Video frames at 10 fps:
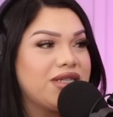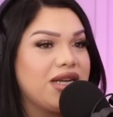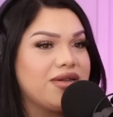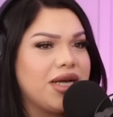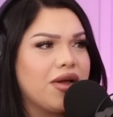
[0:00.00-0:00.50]
and
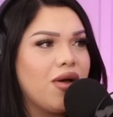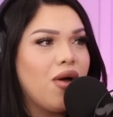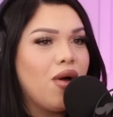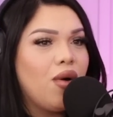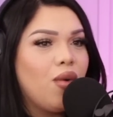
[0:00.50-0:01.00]
I was like,
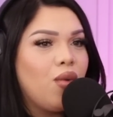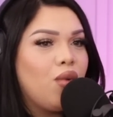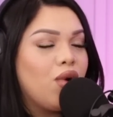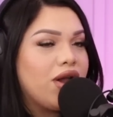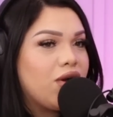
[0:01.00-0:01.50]

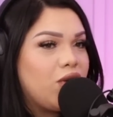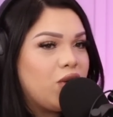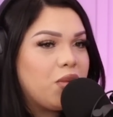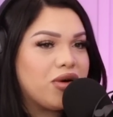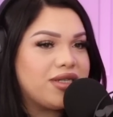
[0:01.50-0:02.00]
what are
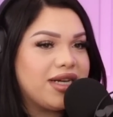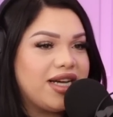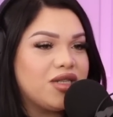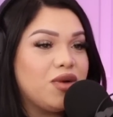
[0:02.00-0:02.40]
newborn size?